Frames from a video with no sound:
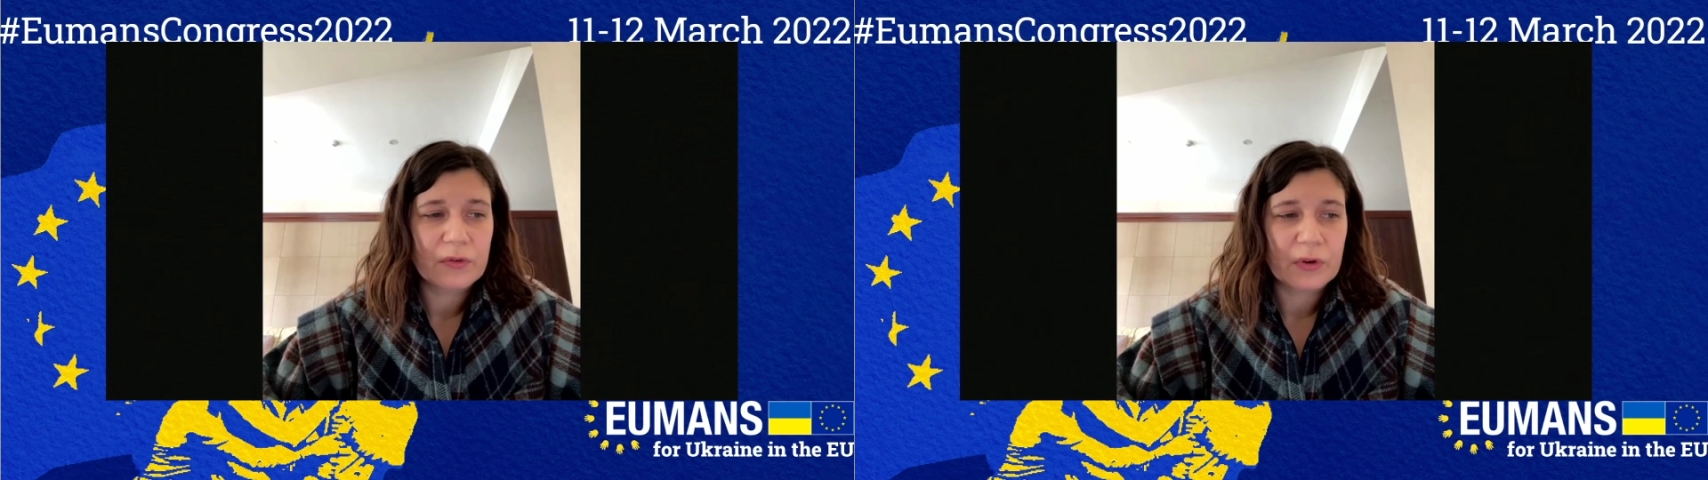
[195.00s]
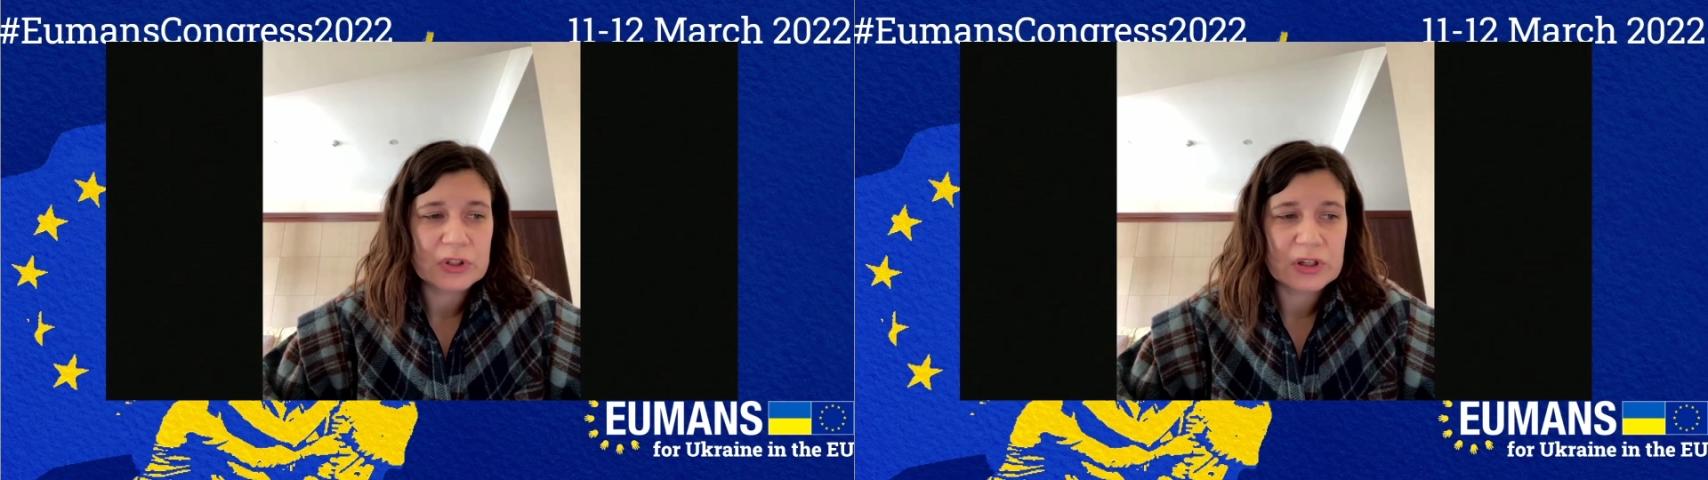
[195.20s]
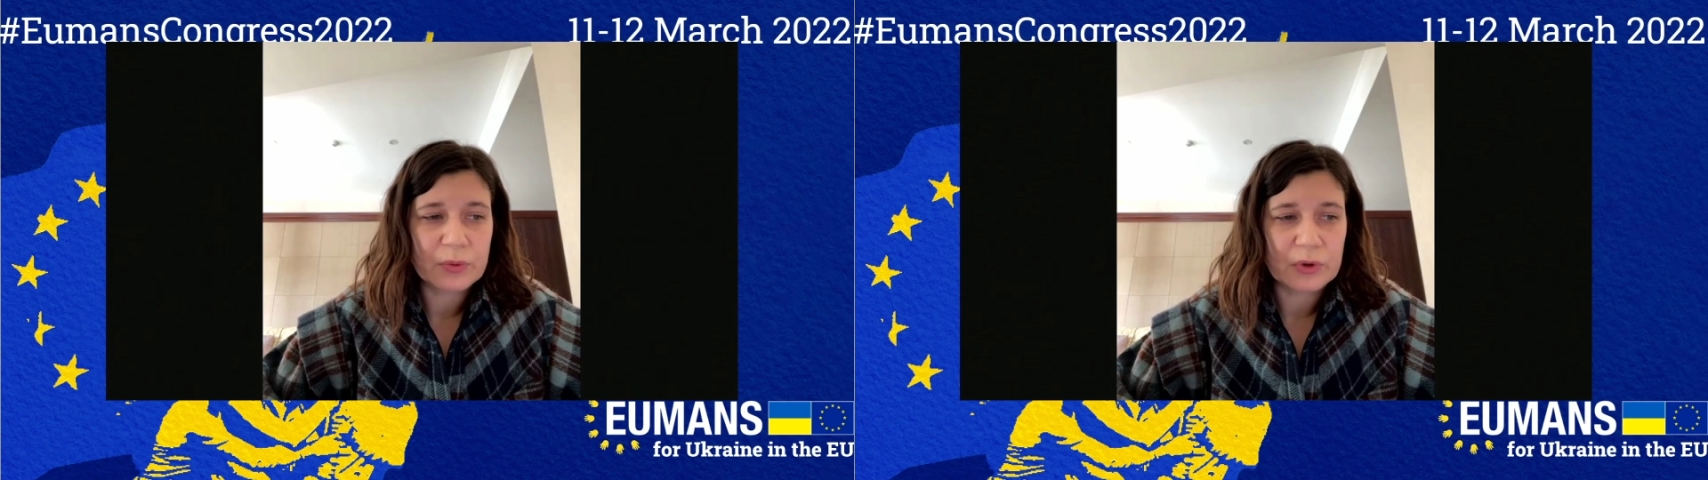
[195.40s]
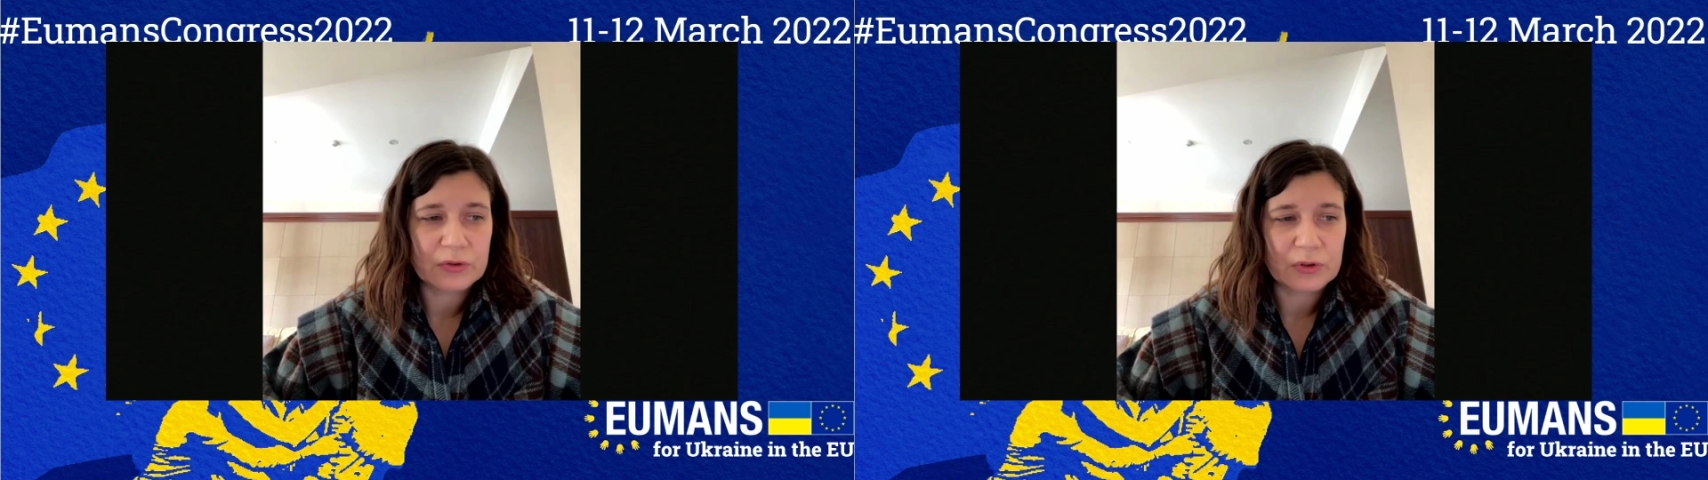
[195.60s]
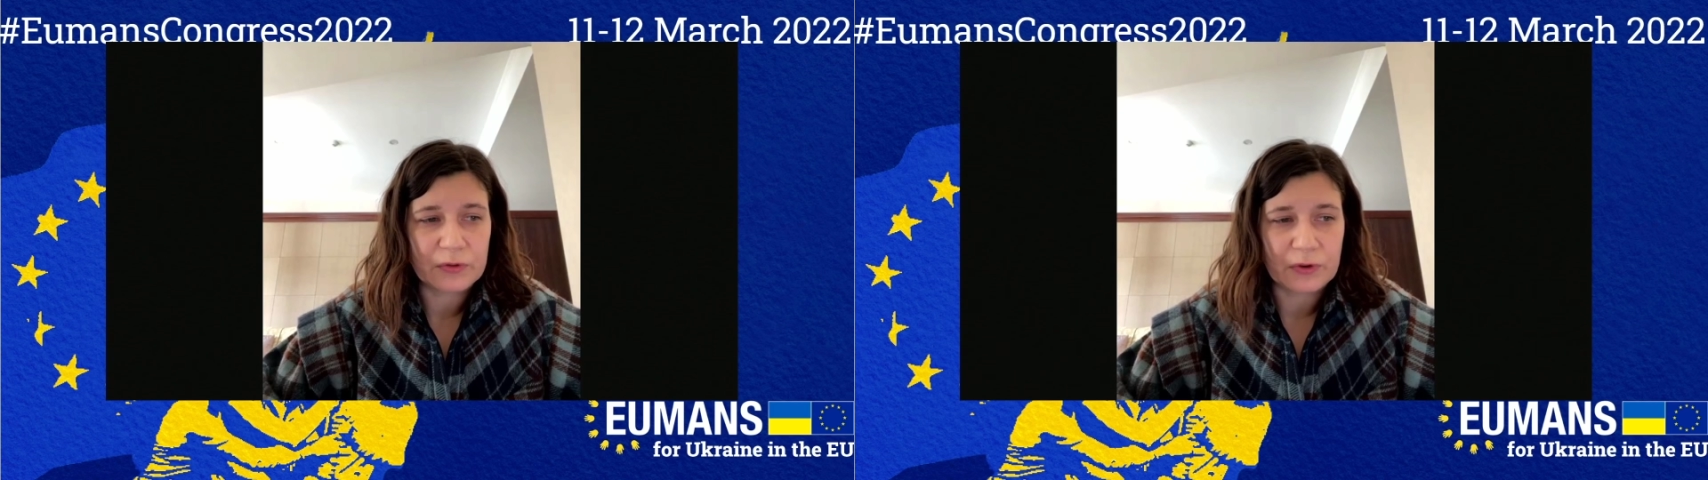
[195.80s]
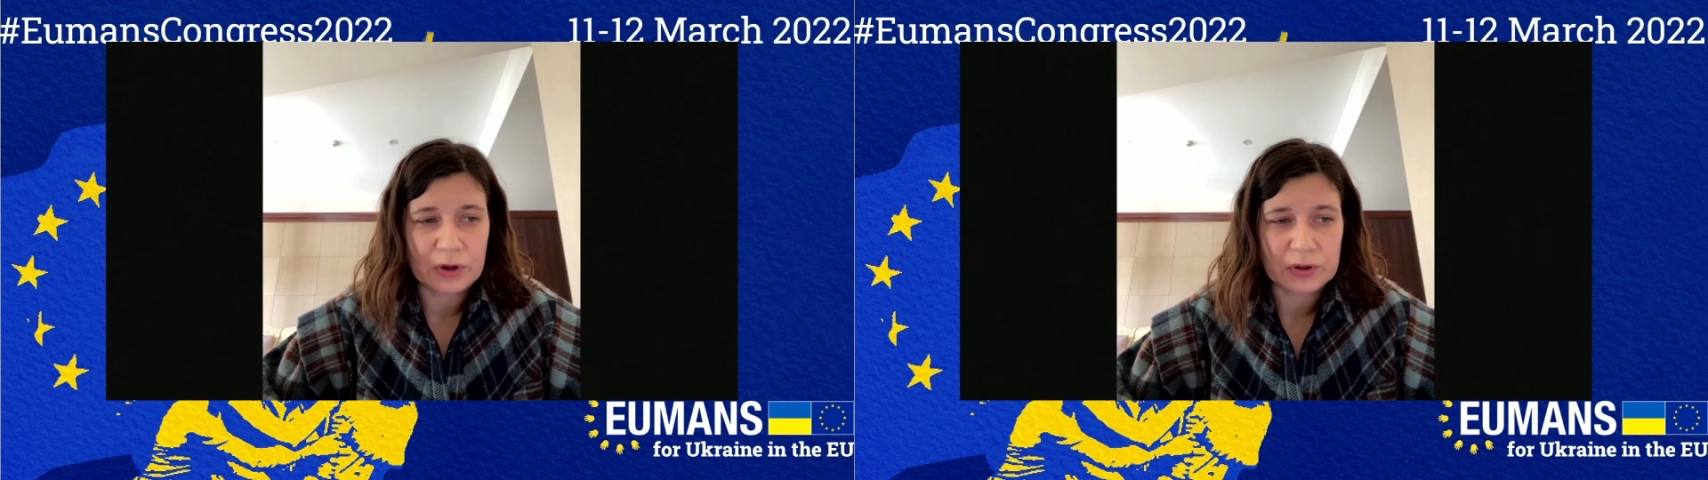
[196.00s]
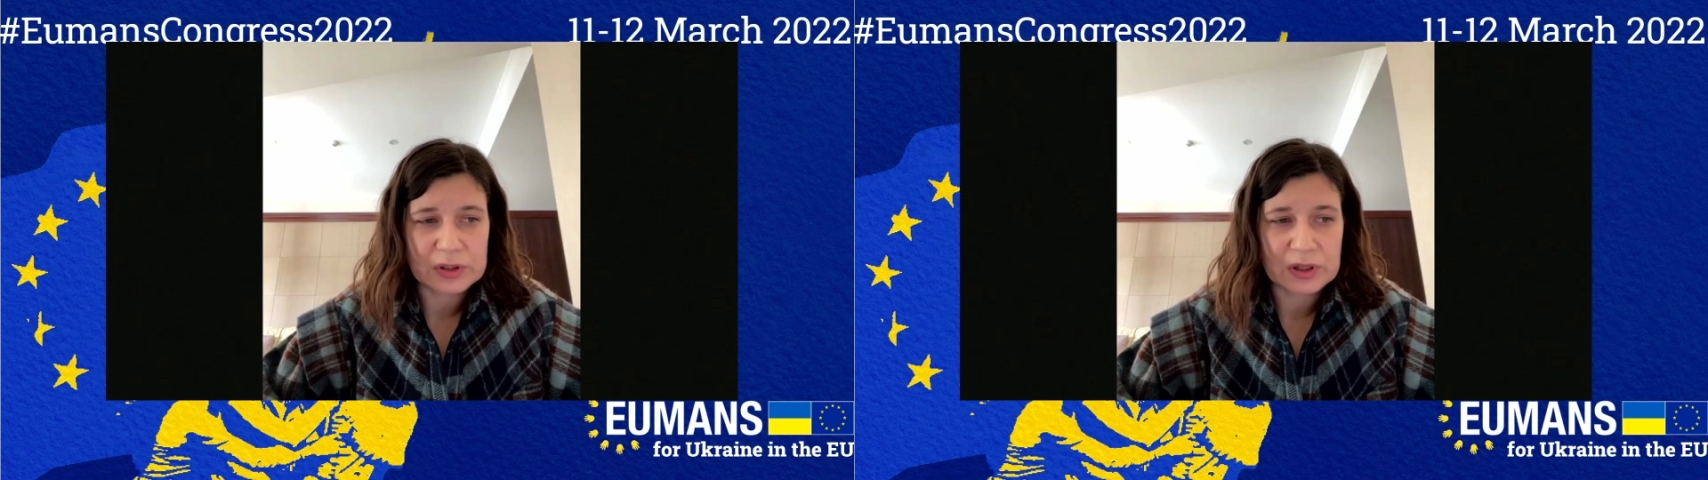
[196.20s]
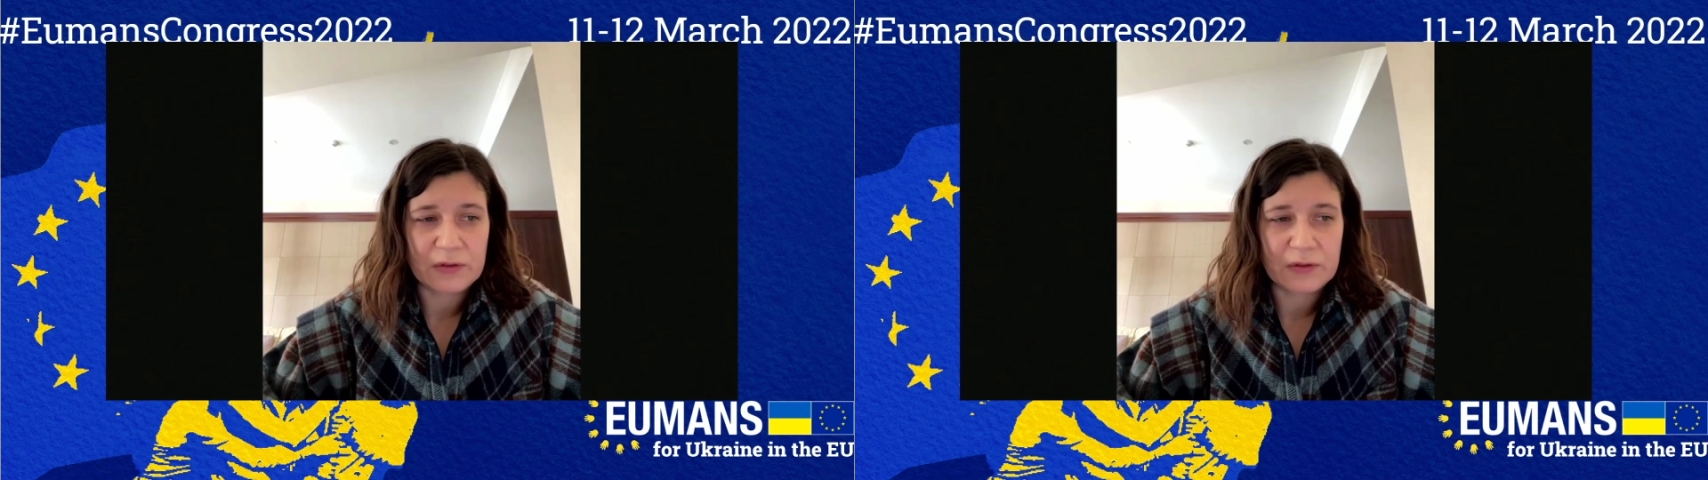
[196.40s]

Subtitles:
41 referrals